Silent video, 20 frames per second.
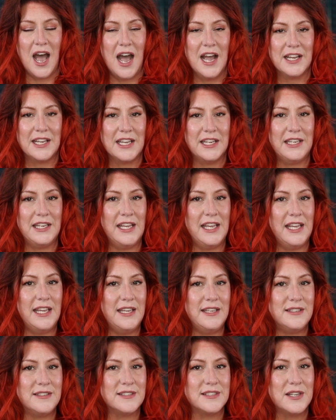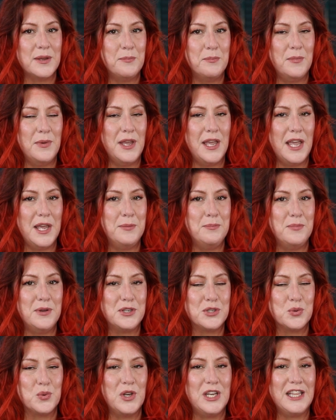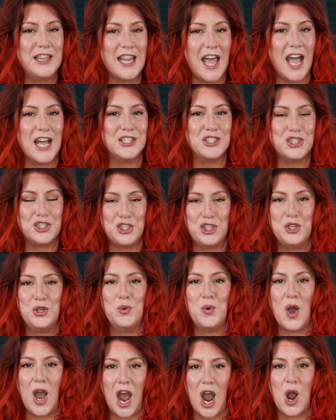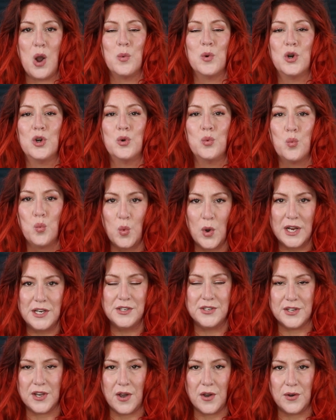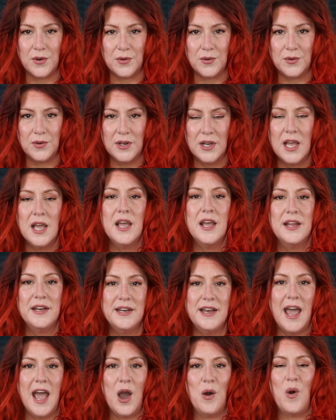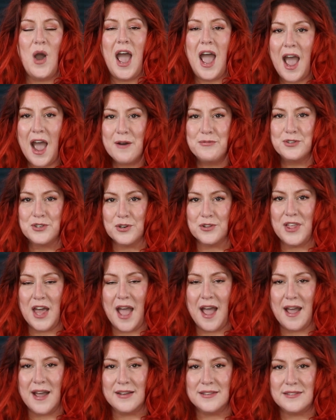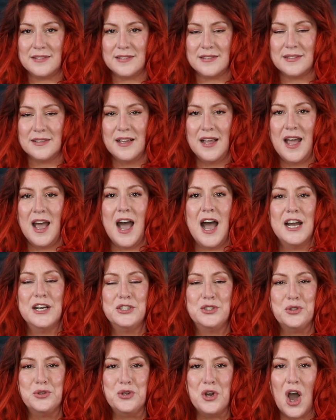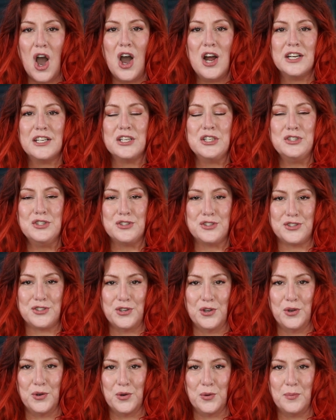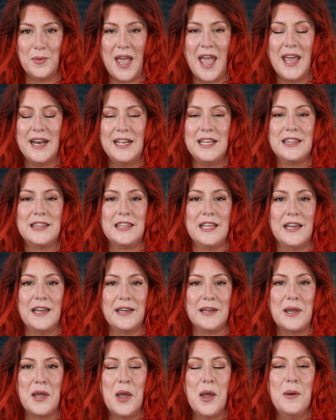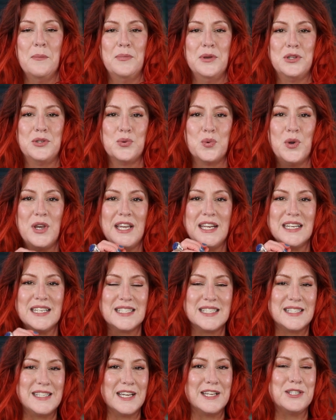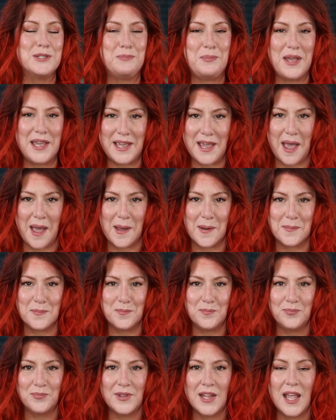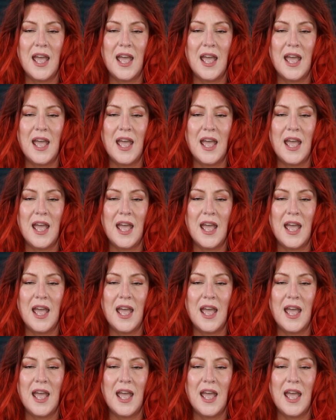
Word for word: I can eat in between that two hour window. Now, after that, I do not consume anything between 6 p.m.